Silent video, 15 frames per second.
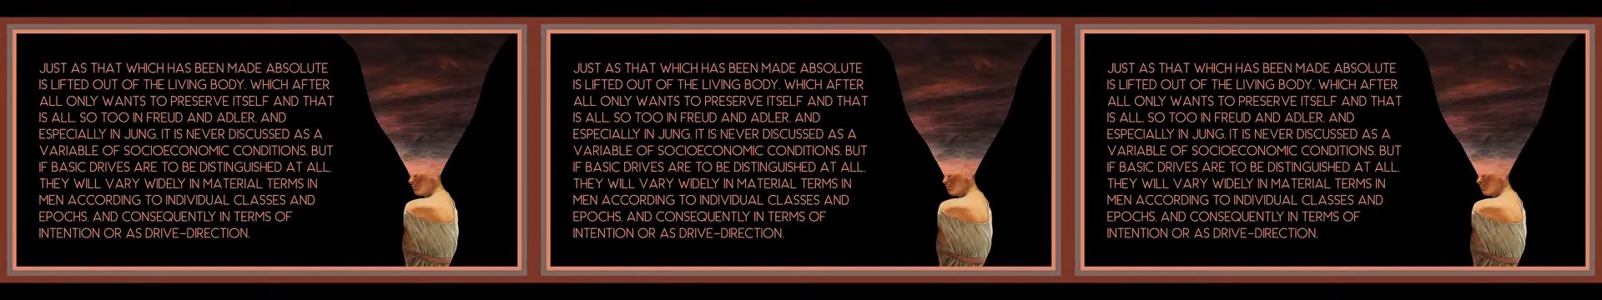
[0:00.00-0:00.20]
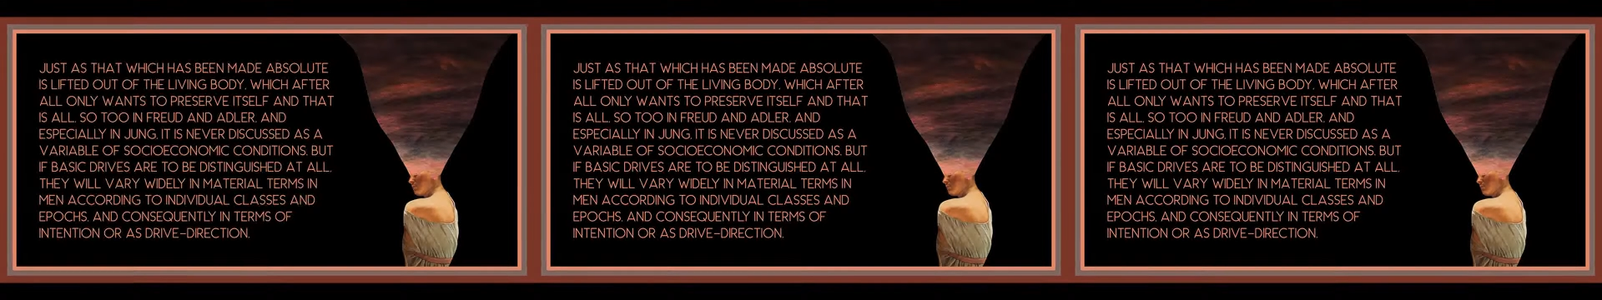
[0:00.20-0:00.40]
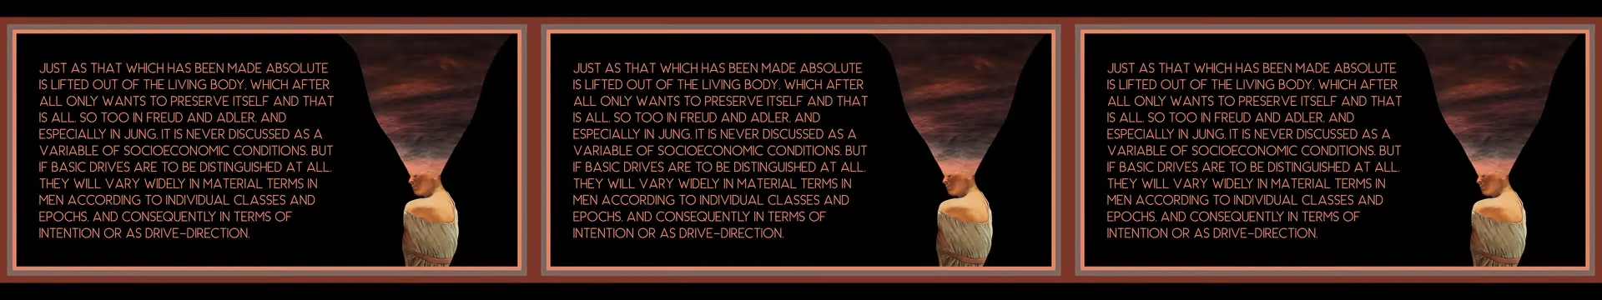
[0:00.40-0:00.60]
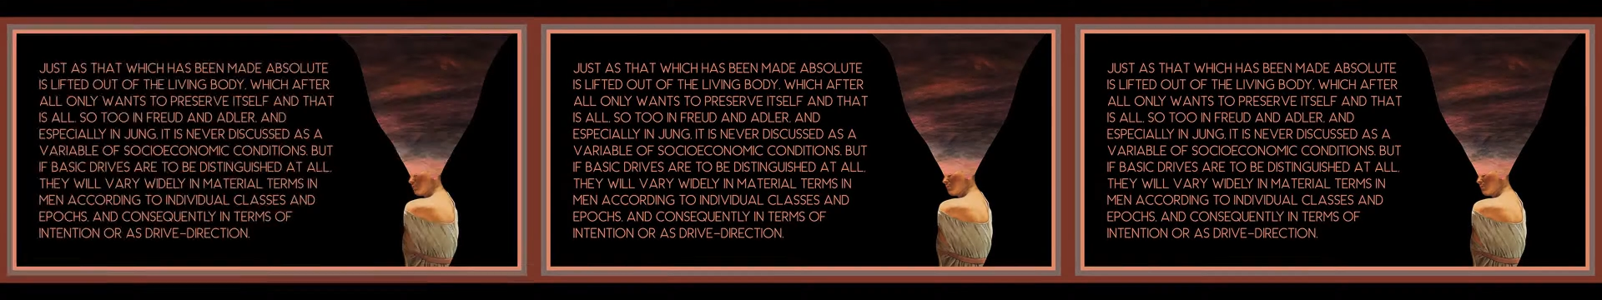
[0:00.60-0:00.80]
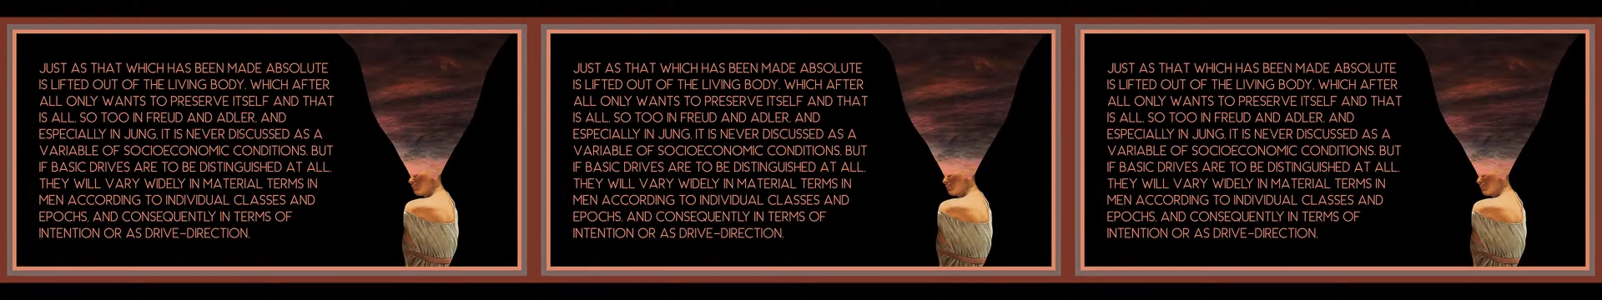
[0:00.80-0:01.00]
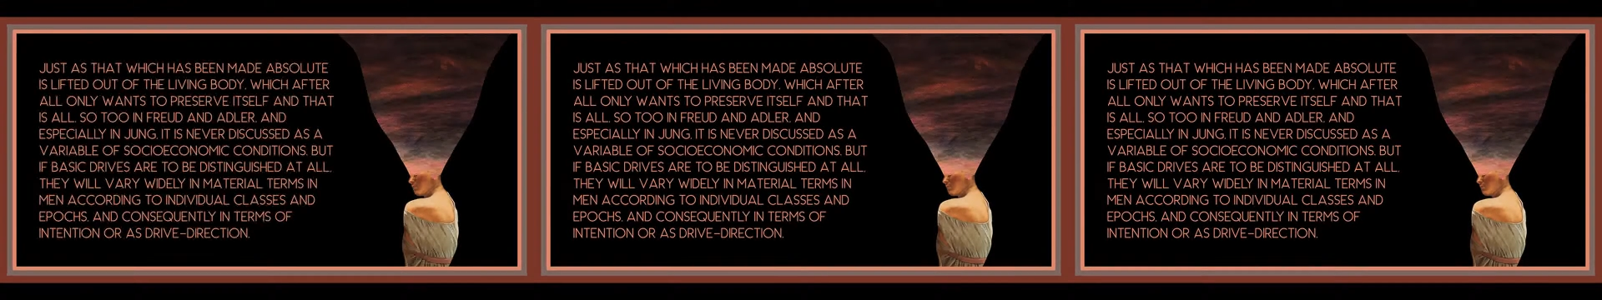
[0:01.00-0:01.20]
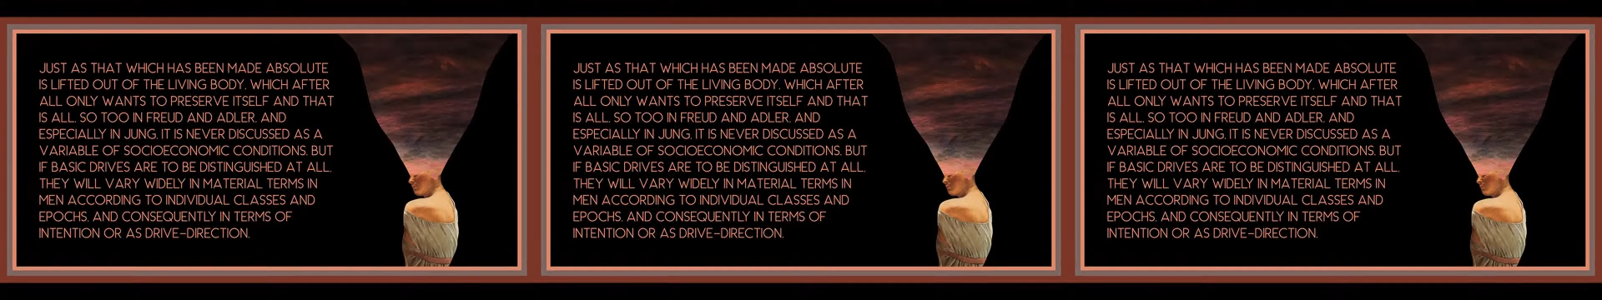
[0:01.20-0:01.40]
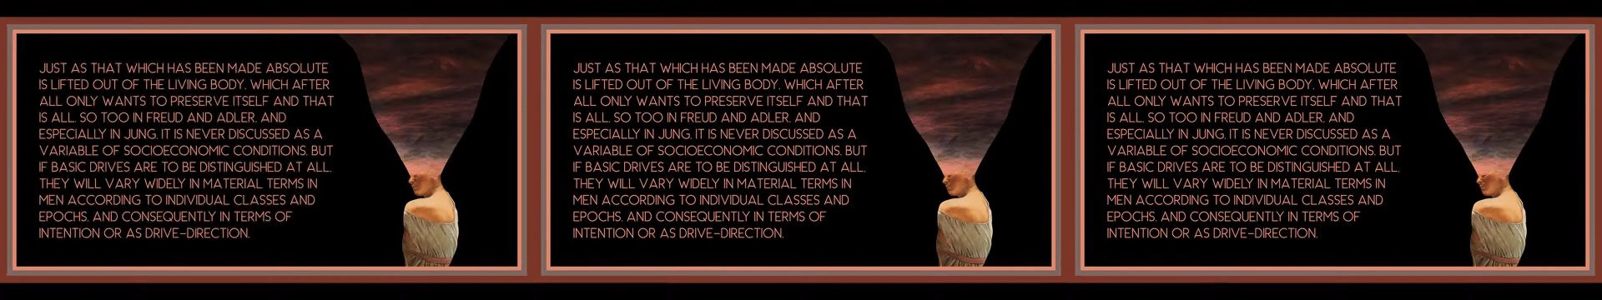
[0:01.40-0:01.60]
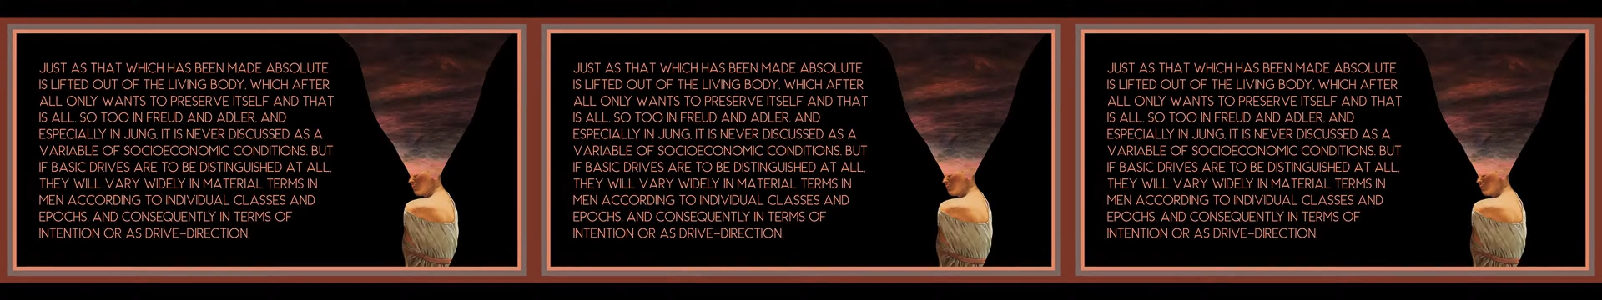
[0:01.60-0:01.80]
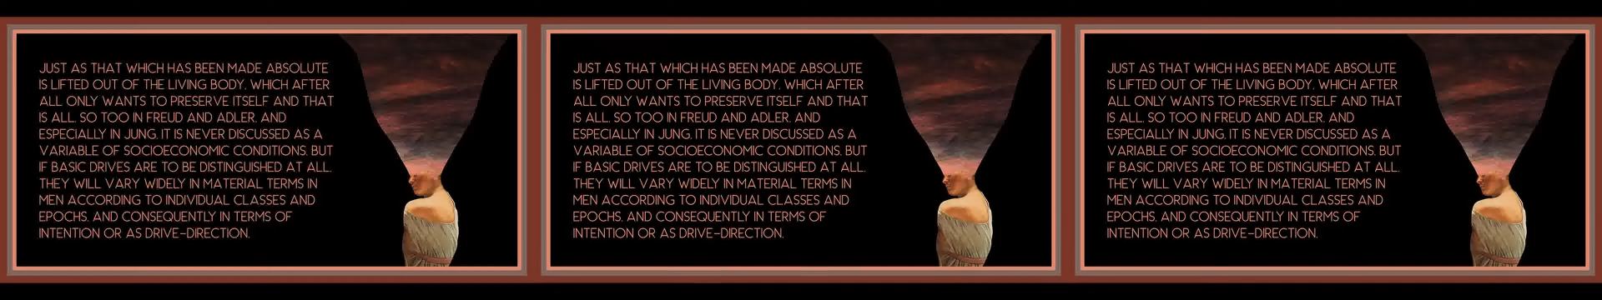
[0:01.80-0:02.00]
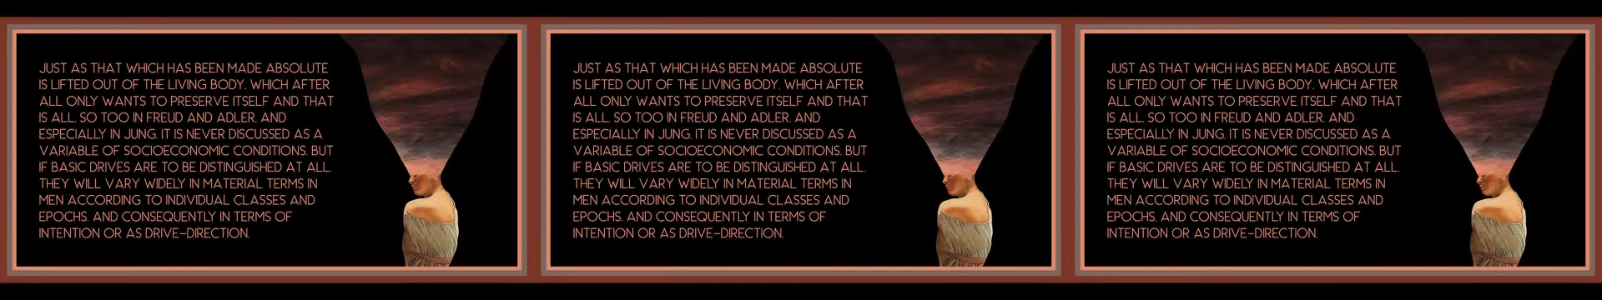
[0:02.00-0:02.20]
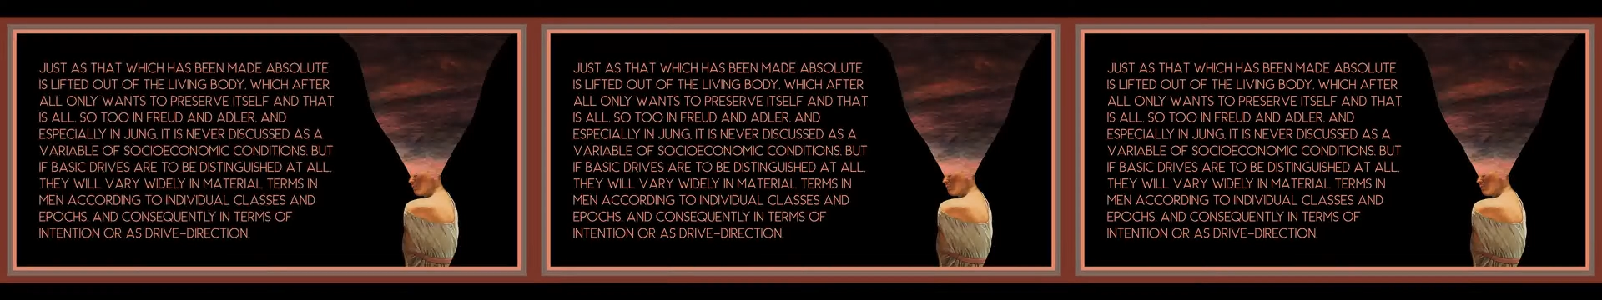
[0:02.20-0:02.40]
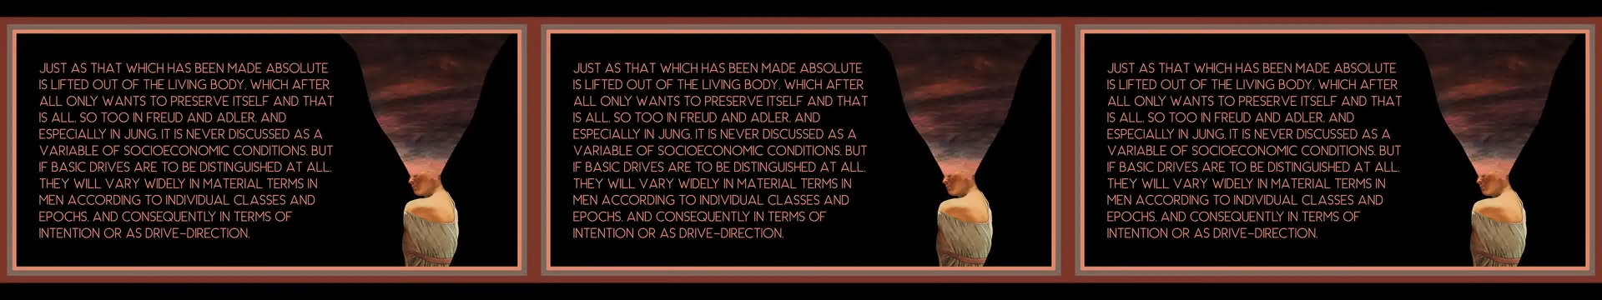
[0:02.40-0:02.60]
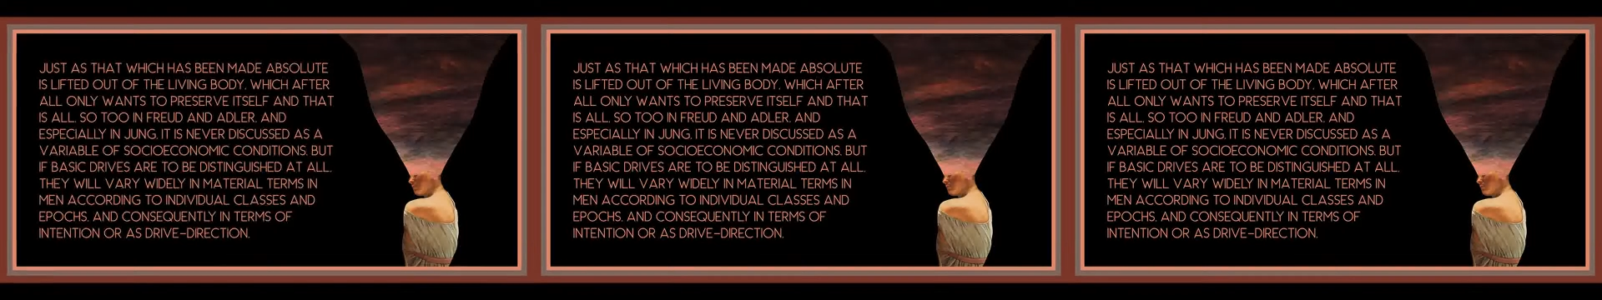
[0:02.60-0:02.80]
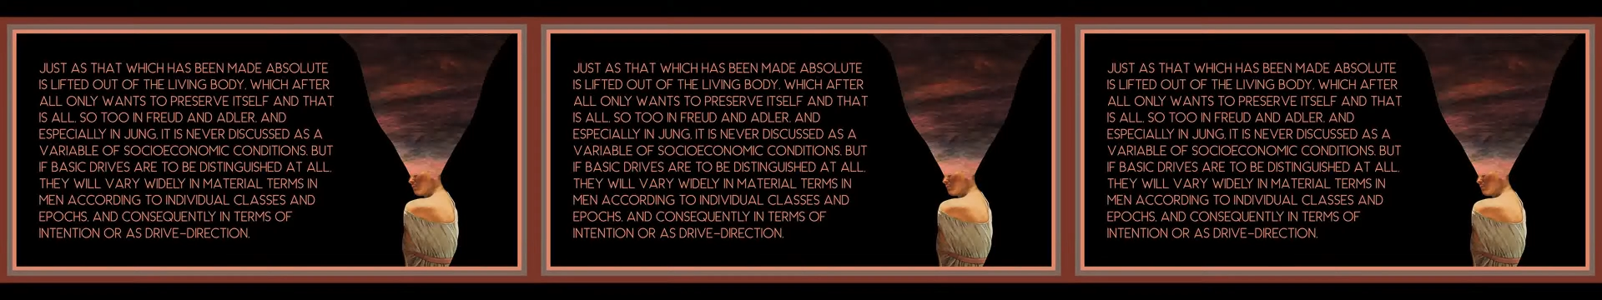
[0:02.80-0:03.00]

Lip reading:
(no speaker visible)